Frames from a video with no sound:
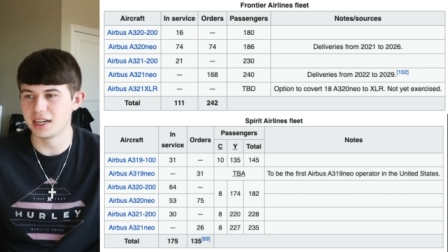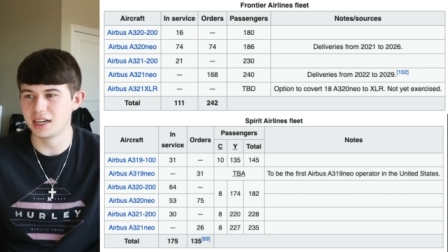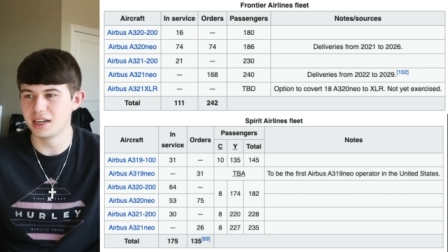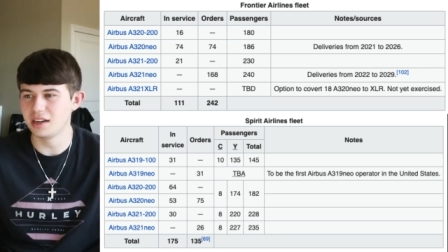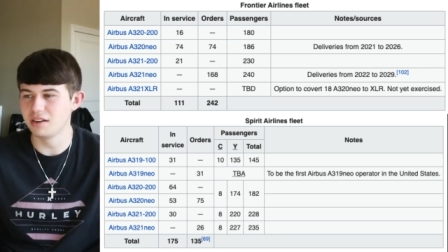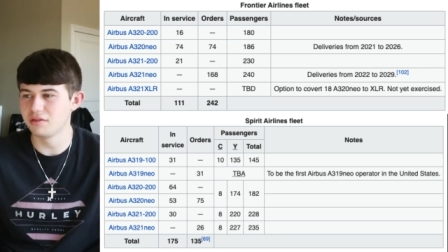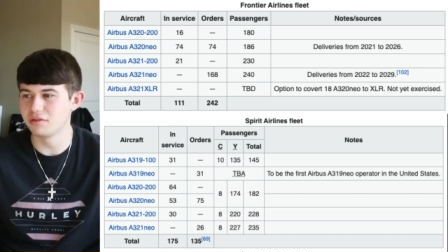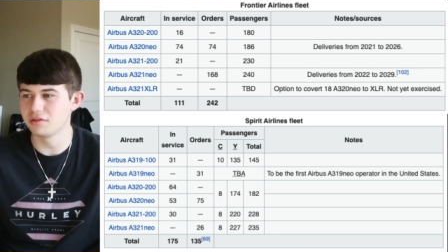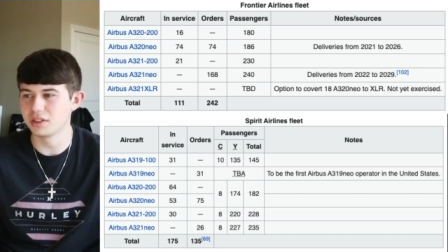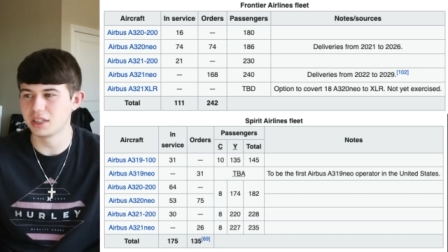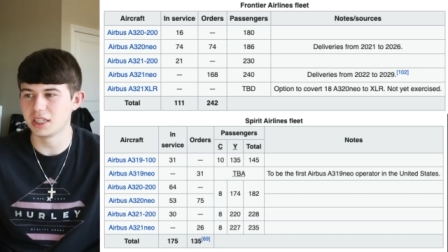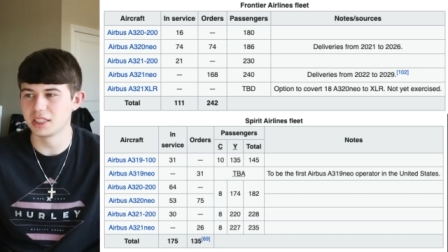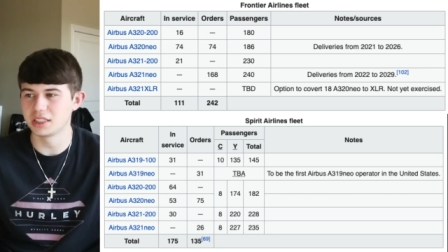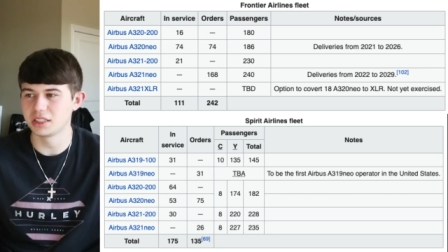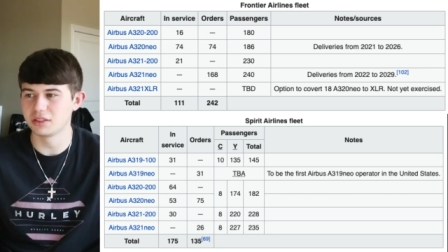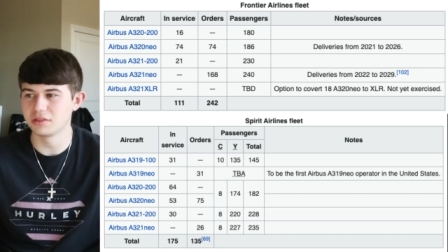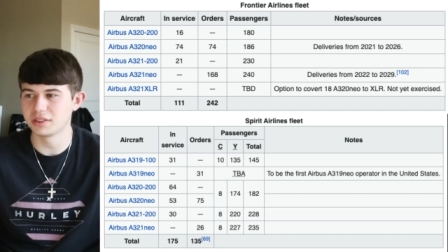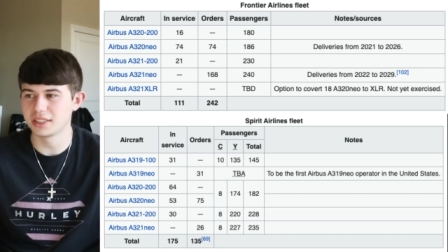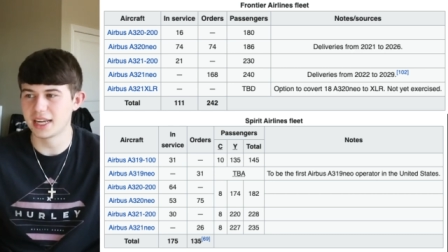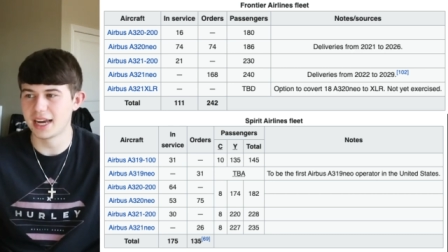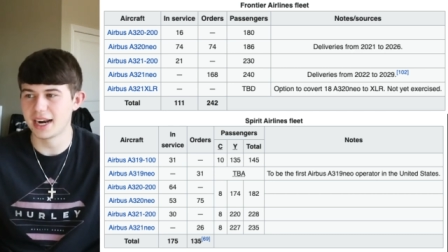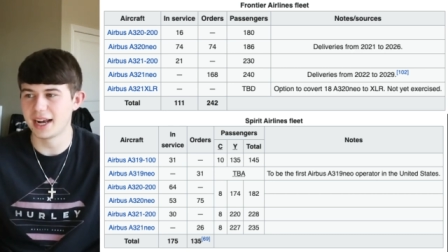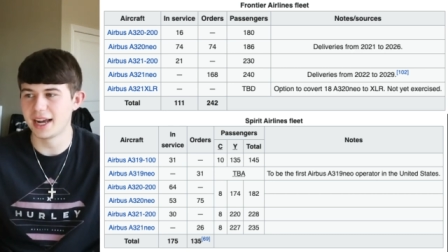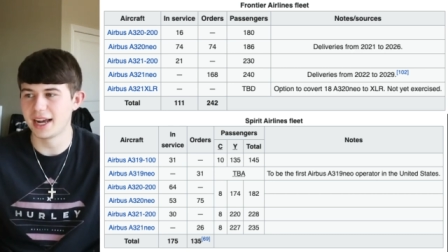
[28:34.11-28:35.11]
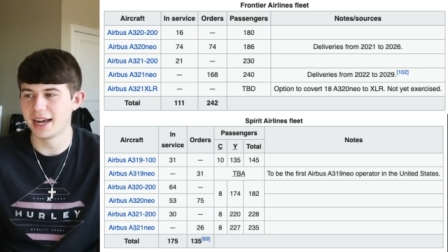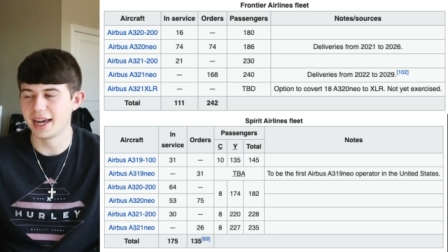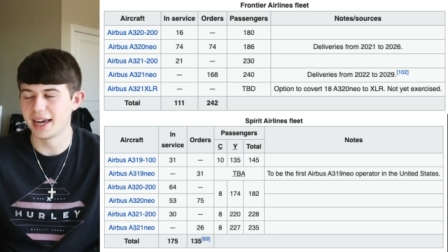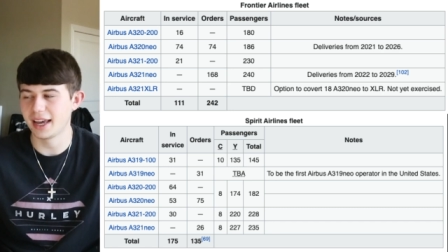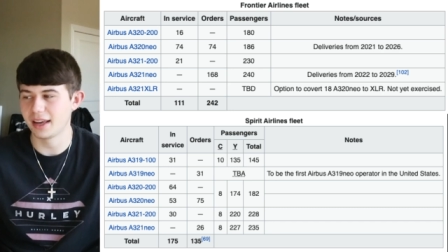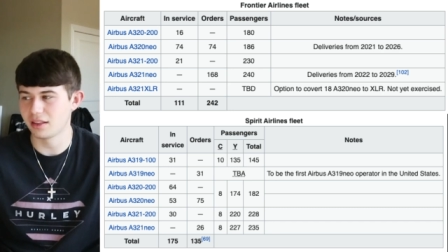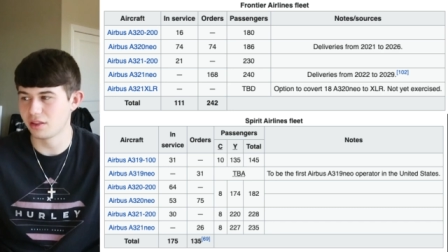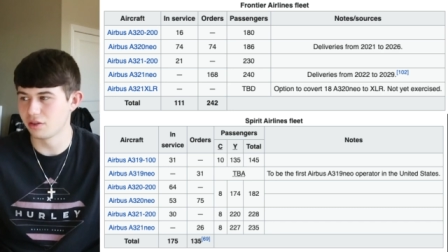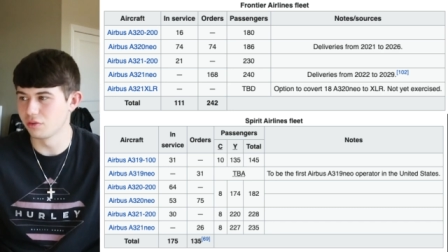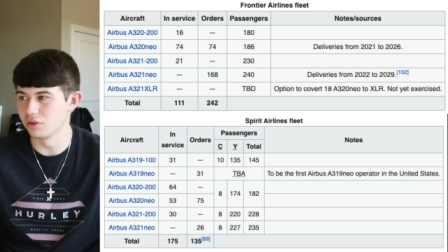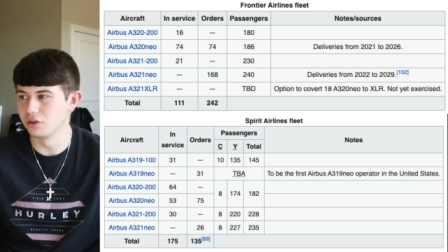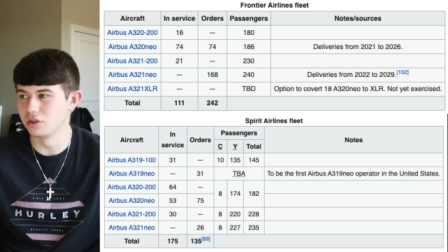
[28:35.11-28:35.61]
I didn't realize it was that
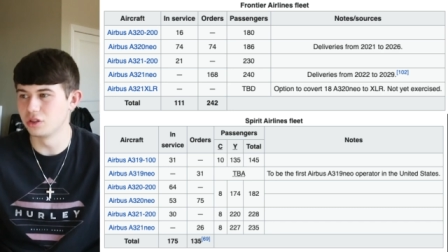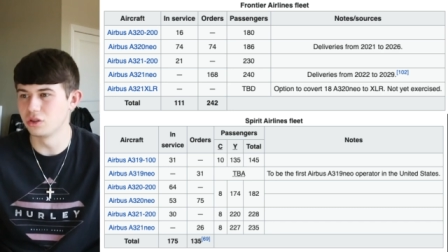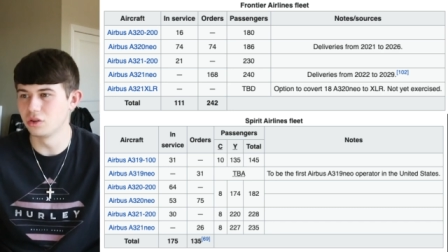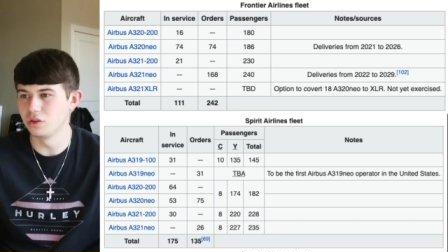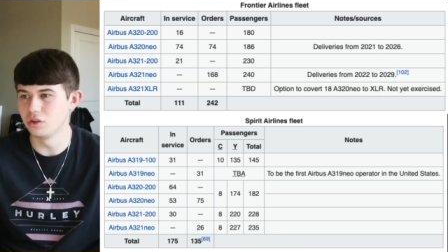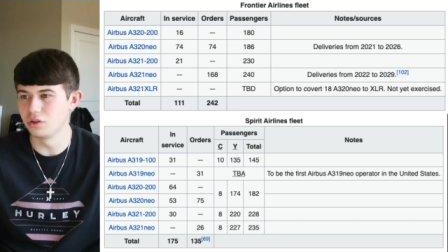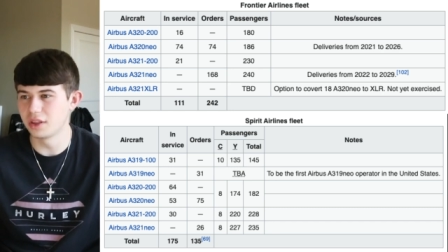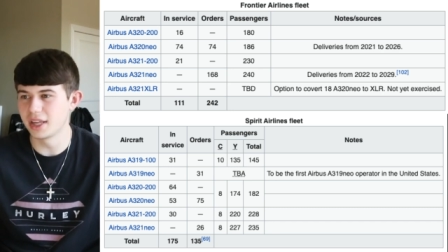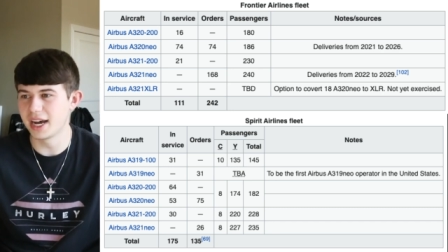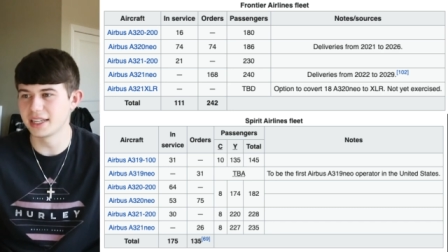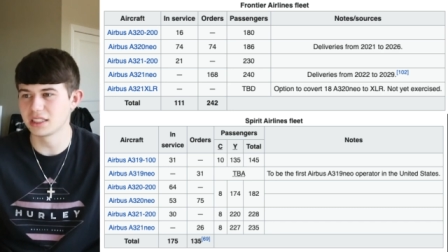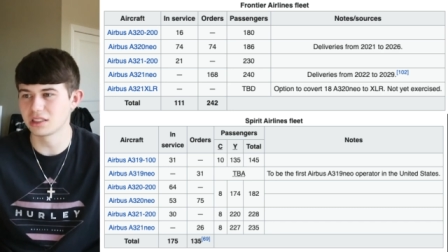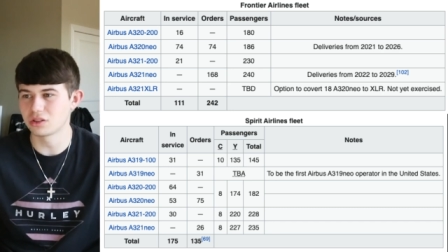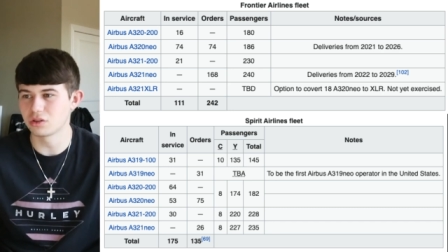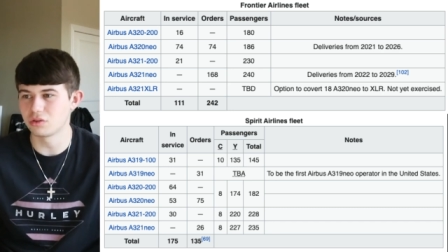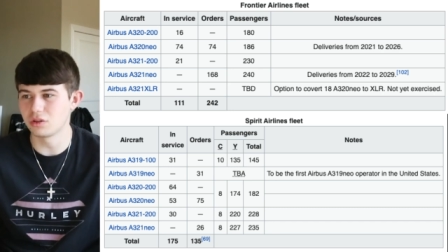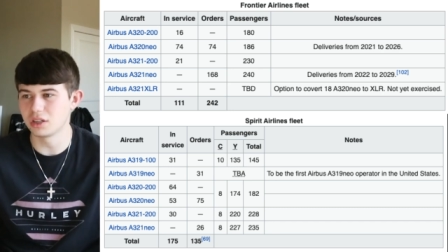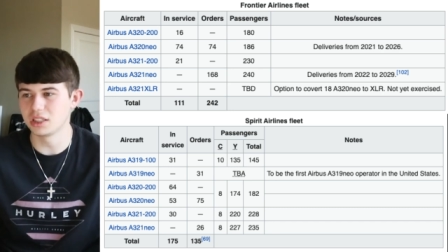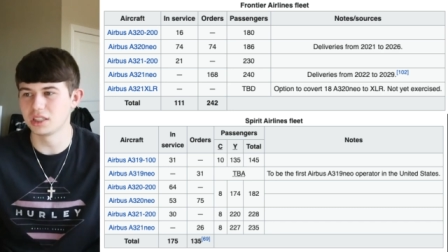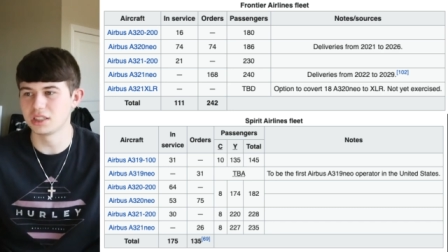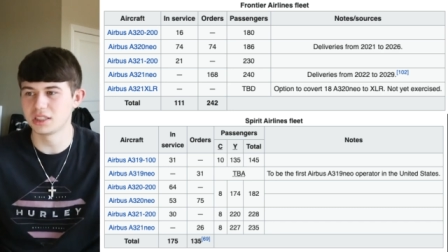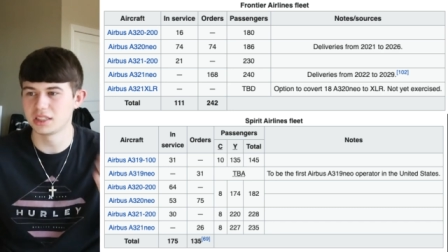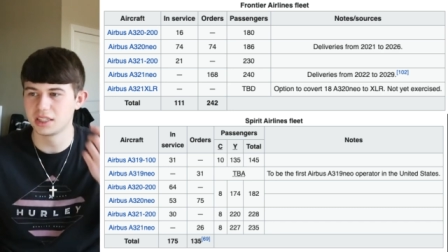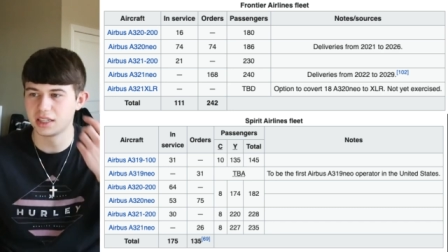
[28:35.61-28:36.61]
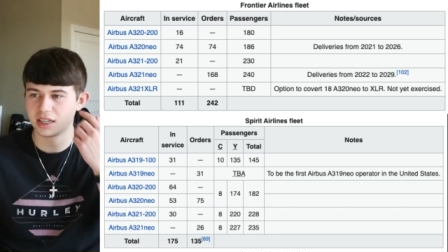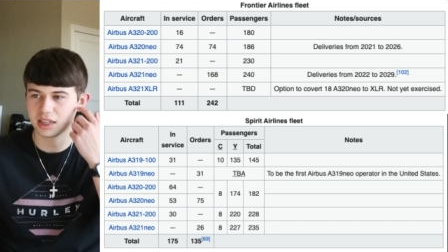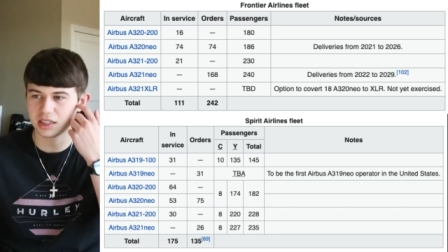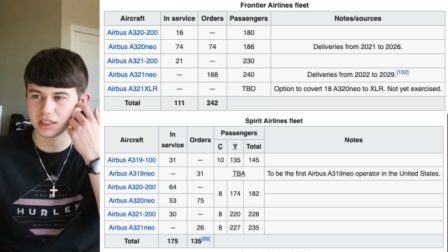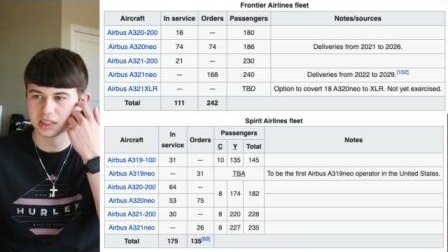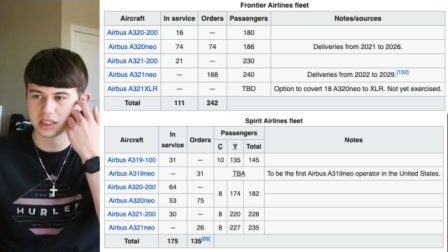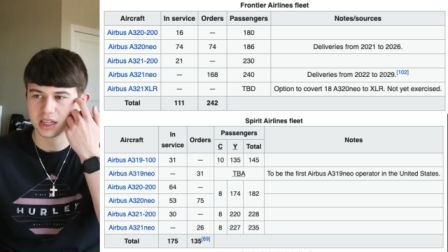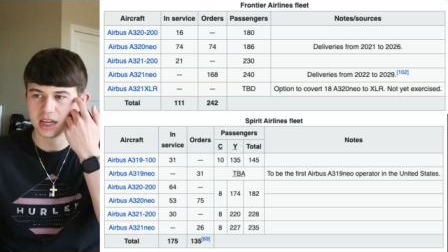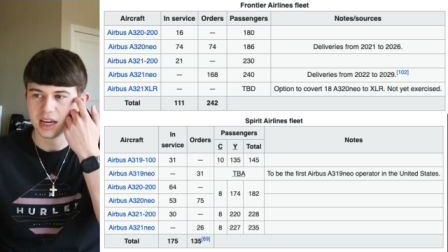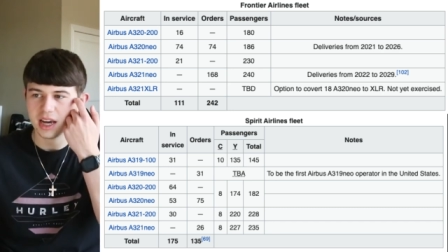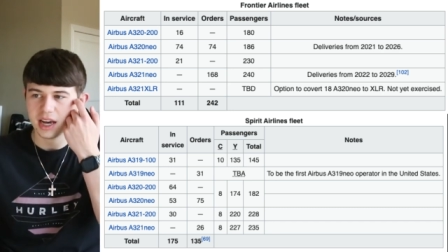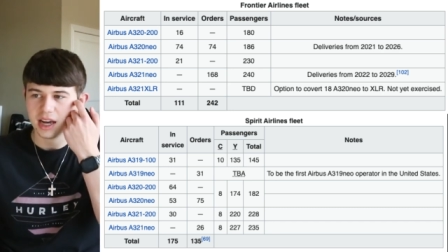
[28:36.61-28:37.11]
high, through
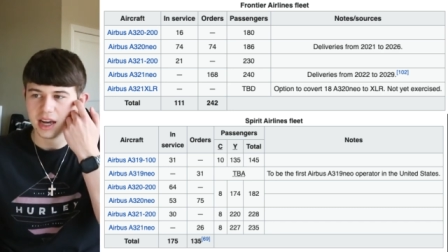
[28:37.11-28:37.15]
2026.